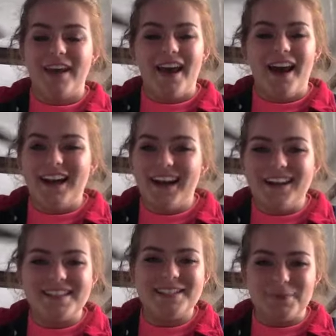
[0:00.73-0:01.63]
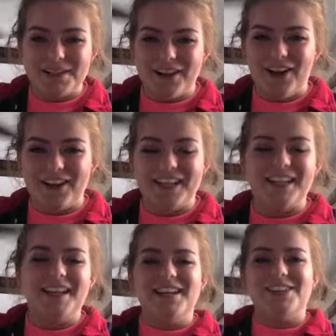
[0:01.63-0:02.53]
Hi guys, it's Miss Holly.
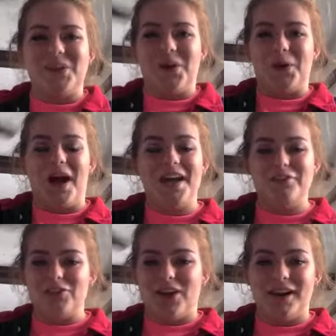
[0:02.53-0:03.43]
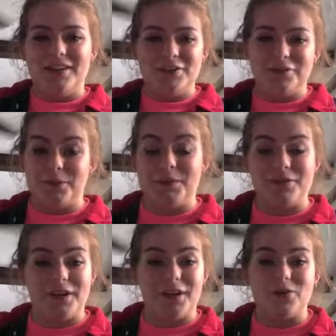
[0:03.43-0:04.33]
So I have tried to film this
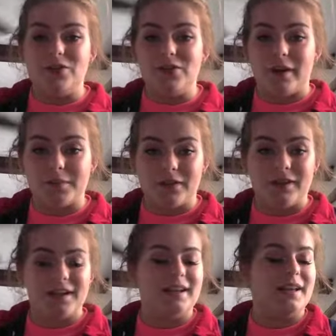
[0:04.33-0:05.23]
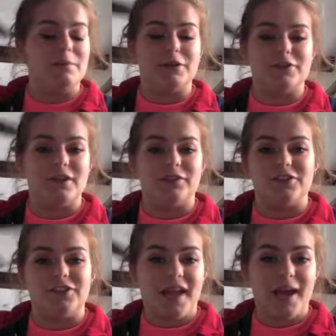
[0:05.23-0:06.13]
video 2 times already and a bunch of stuff has
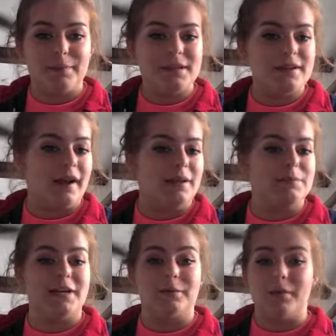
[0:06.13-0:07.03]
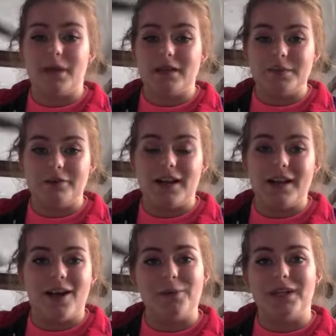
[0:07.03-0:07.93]
just happened. I am down in my basement right
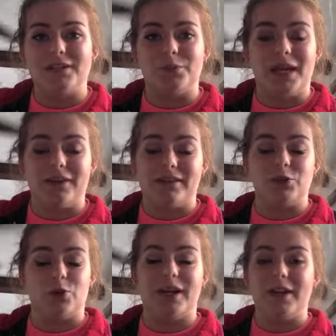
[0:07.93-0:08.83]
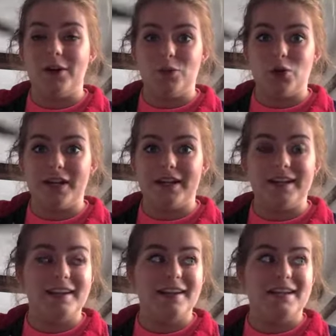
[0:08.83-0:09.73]
now because we have a tornado
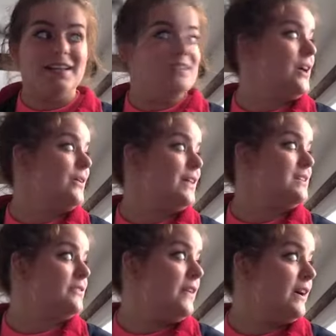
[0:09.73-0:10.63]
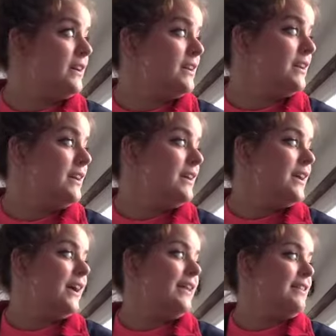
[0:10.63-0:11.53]
warning, so that's fun.
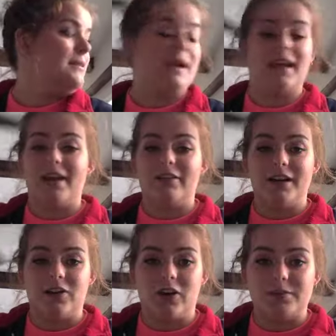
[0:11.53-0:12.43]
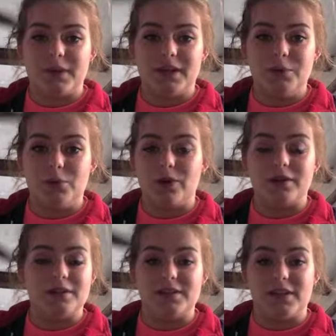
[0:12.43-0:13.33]
And then my cat ran across my keyboard,
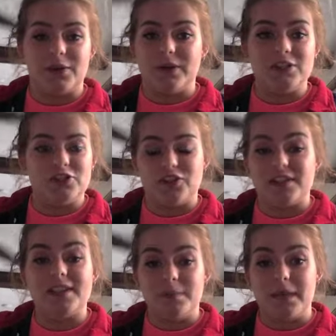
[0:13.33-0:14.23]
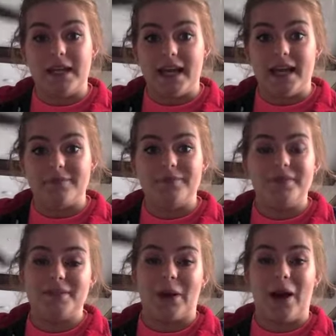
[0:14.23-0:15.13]
and so it's been a day.
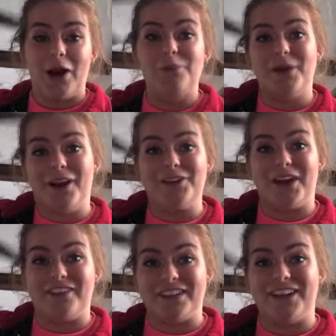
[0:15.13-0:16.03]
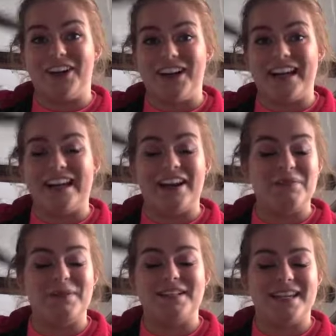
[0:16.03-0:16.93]
So I hope you guys are having a great day. I
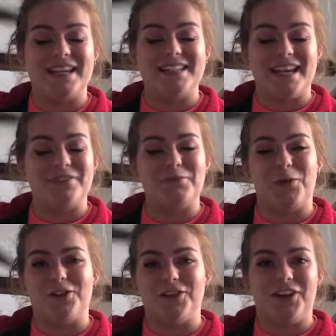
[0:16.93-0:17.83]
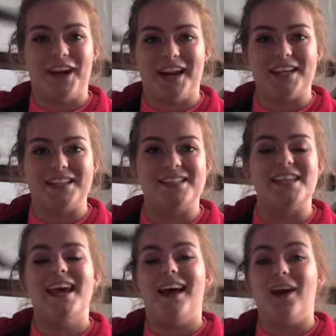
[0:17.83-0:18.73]
hope you're staying safe and washing your hands.
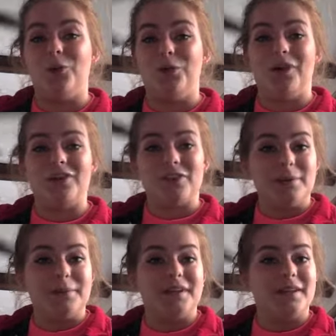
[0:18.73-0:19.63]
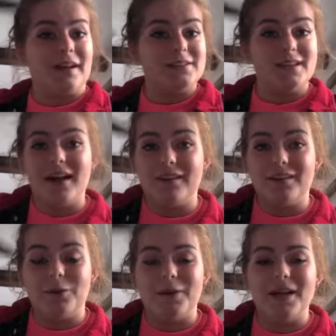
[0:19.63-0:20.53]
I hope you guys are able to get outside a
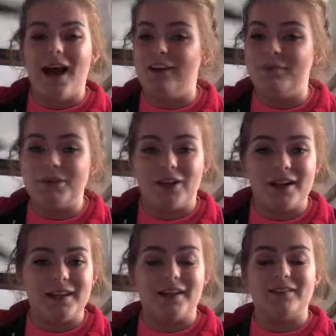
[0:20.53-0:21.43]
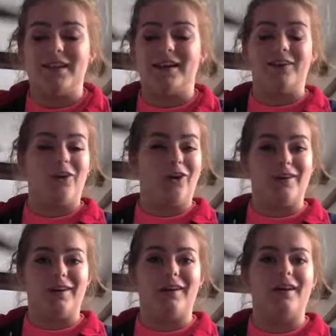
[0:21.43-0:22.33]
little bit. I've been trying to get outside and
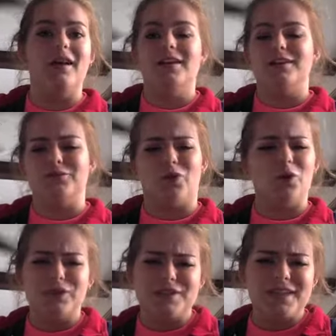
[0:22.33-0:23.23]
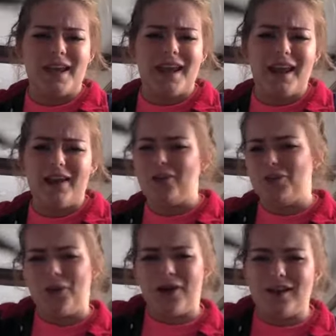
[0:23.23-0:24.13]
garden, roller skate,
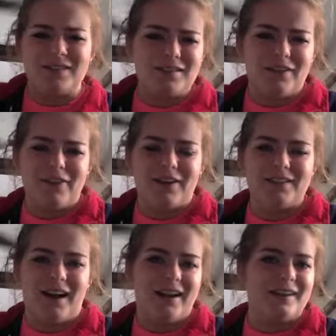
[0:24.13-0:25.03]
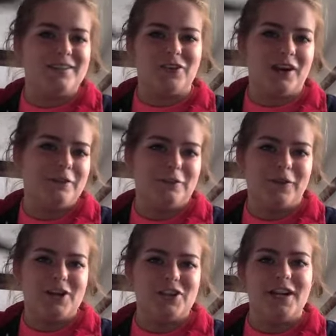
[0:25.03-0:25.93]
do all kinds of stuff outside. It's great for
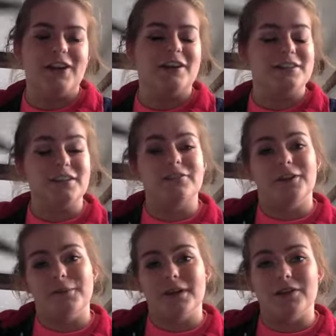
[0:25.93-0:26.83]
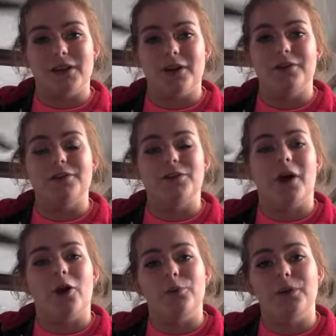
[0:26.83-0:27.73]
fresh air and it's good for your mental health. So I
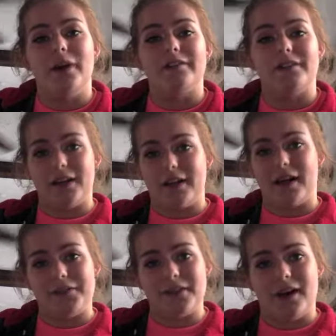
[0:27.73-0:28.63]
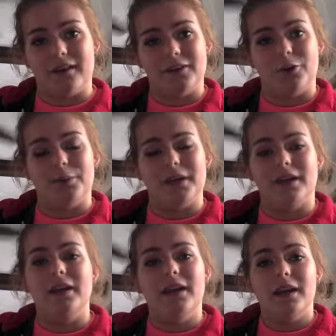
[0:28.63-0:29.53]
hope you guys are getting outside a little bit
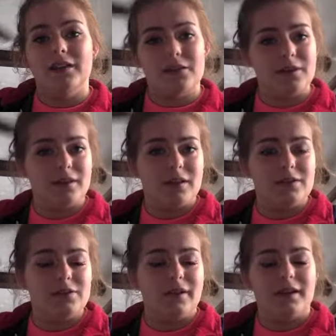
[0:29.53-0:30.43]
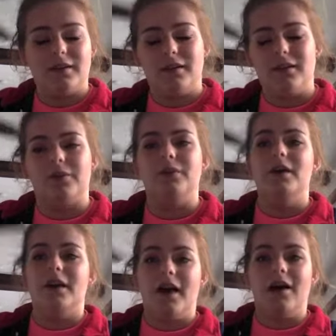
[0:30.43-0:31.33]
and doing the things you like to do.
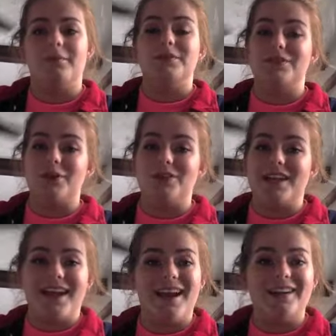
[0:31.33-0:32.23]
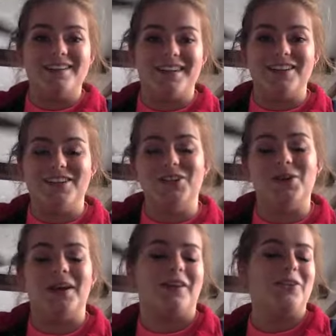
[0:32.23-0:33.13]
So today I decided to do
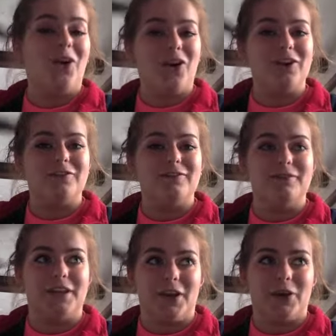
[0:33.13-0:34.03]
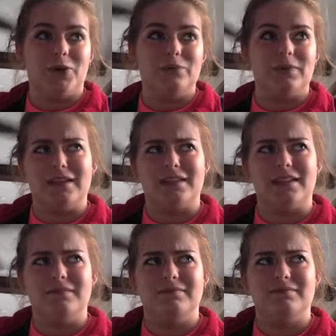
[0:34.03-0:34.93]
another art
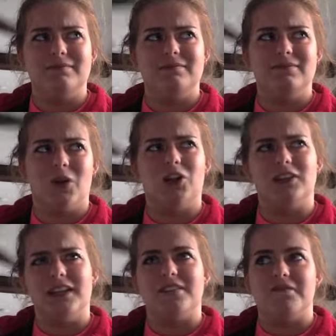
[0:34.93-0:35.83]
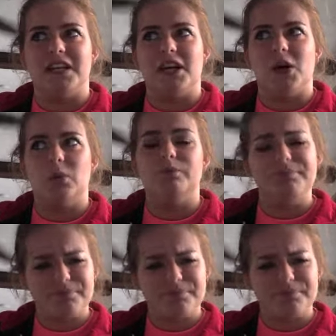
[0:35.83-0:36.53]
lesson video.